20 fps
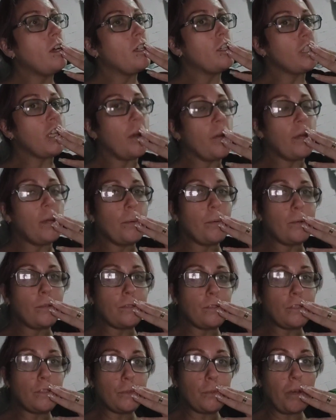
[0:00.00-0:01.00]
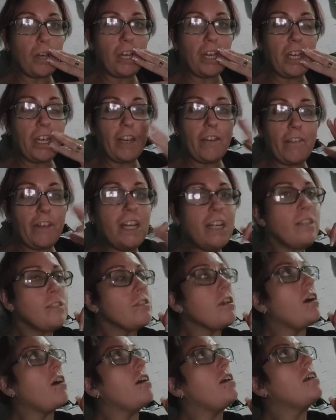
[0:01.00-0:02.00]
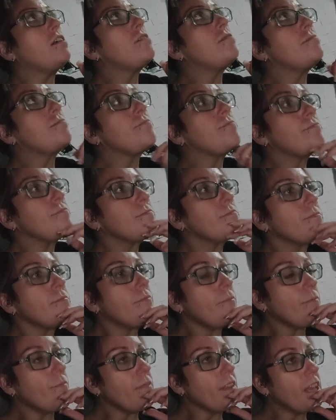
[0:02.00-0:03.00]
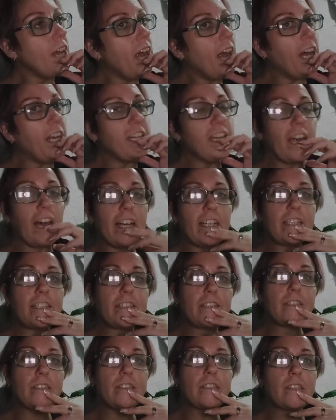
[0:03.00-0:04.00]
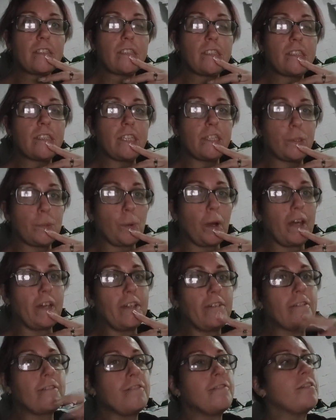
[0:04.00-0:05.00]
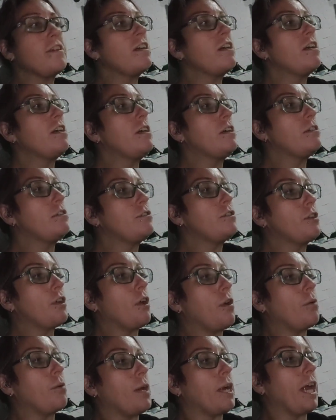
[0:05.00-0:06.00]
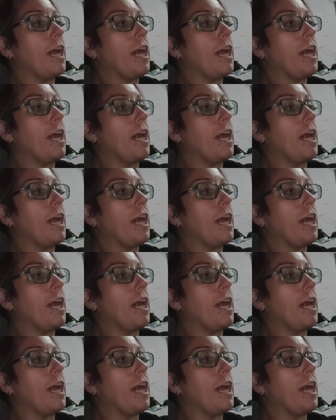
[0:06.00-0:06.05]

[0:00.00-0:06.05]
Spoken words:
so he wonders where her things are. And he asks his wife to go and